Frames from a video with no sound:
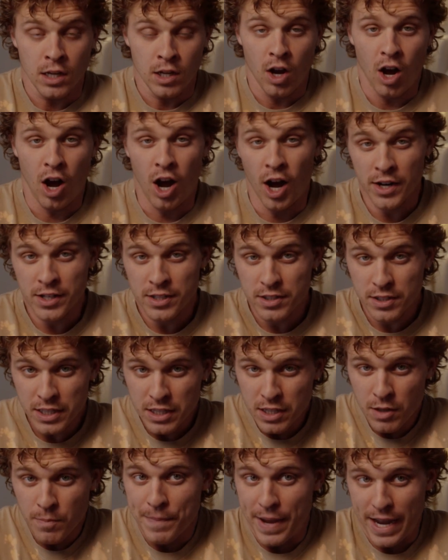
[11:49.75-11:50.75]
honestly,
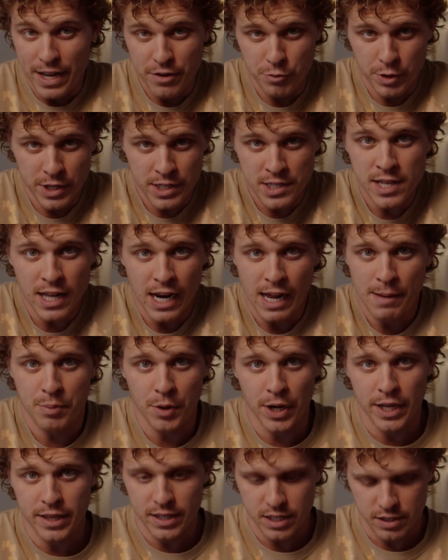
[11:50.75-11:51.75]
the main reason that I
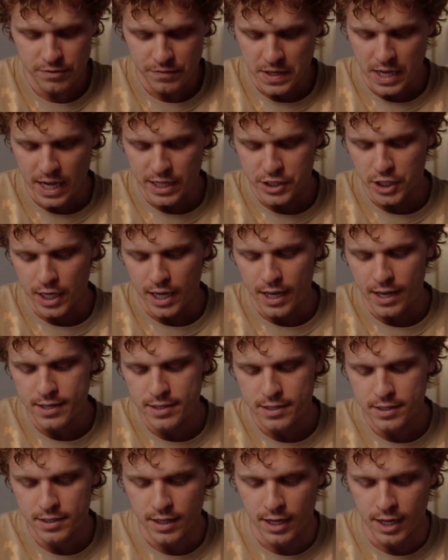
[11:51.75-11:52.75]
bring this
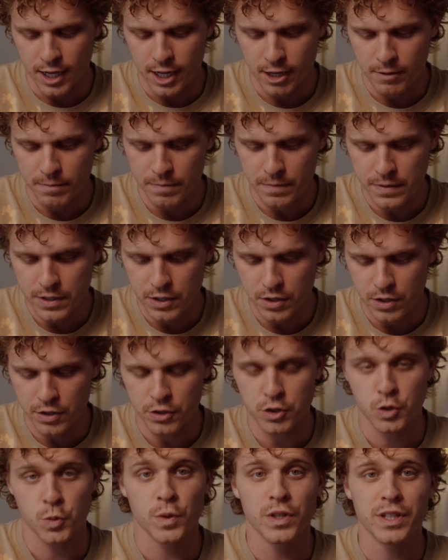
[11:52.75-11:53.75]
VHS, um, there,
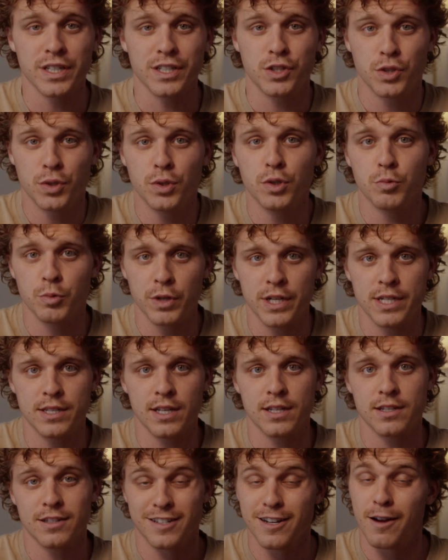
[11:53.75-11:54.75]
there's really two
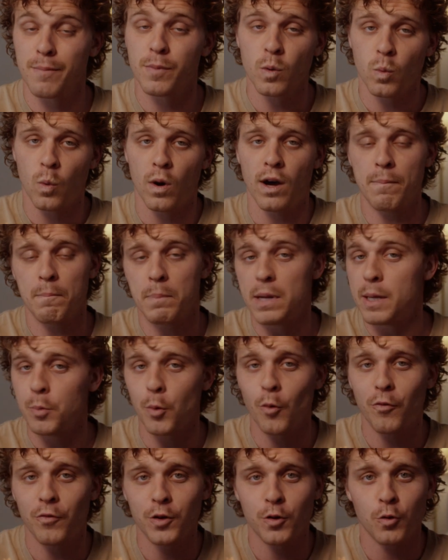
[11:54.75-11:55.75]
reasons. Number one,
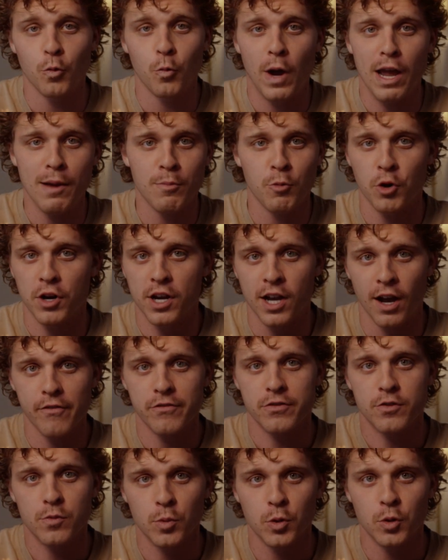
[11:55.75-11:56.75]
people feel way more
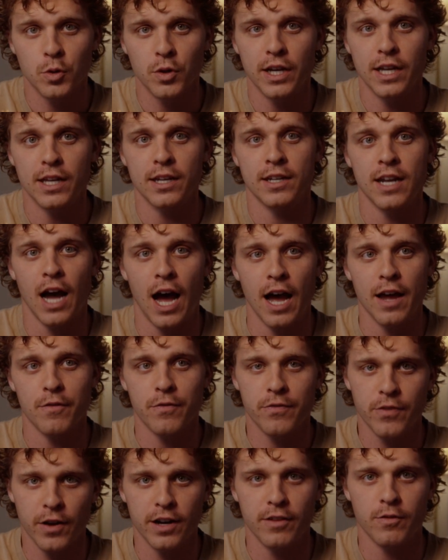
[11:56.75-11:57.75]
comfortable not in
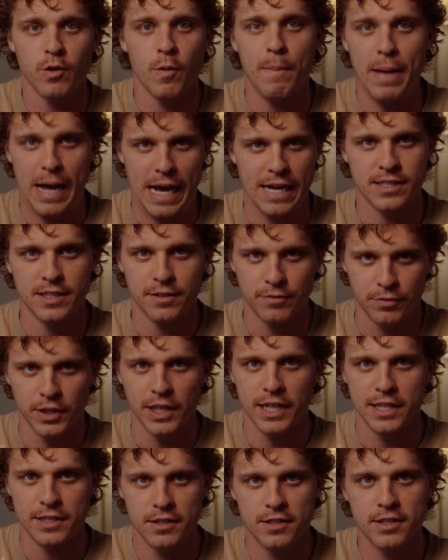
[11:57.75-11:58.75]
front of a massive
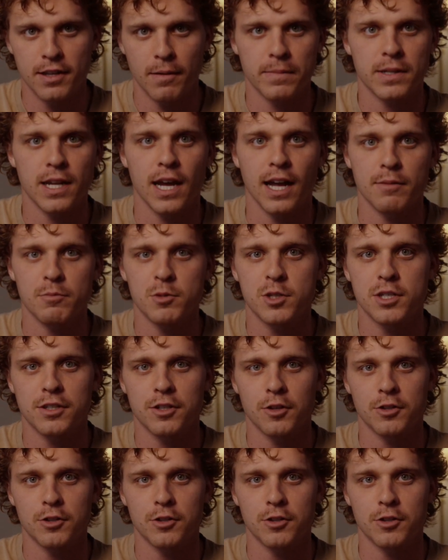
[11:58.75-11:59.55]
lens sometimes. So